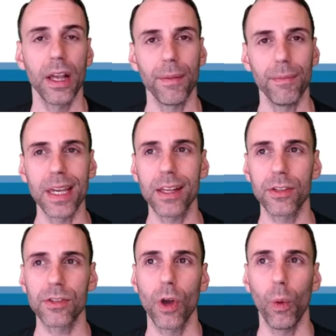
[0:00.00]

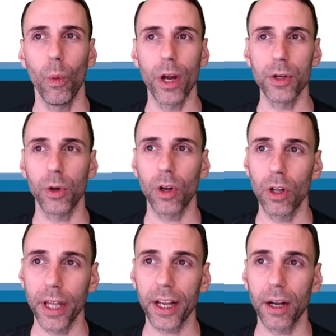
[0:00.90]
means when you
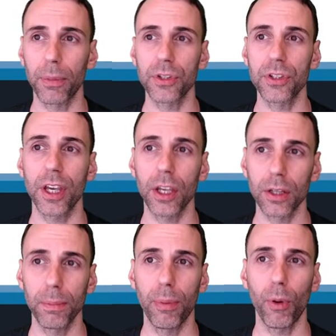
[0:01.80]
click a
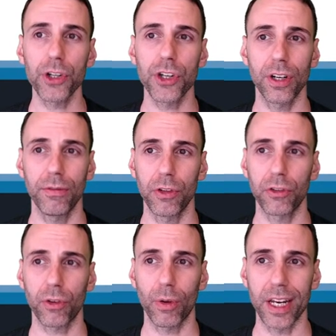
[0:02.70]
particular portion of the
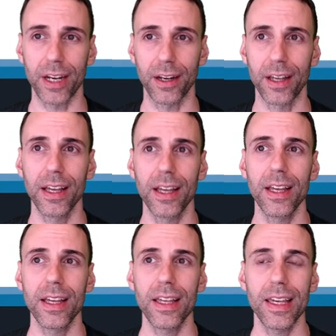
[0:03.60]
screen,
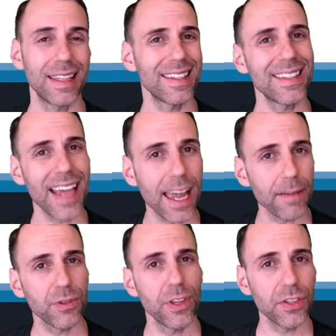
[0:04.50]
it
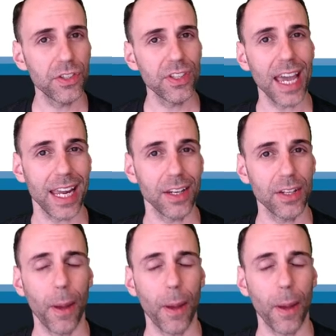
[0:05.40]
saves the state